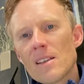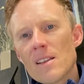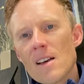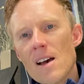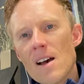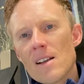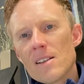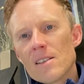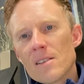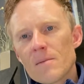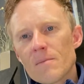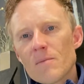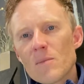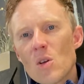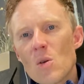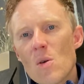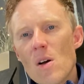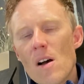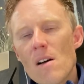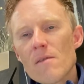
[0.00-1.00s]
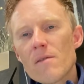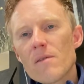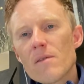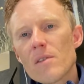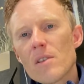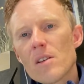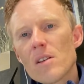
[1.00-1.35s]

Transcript: that you have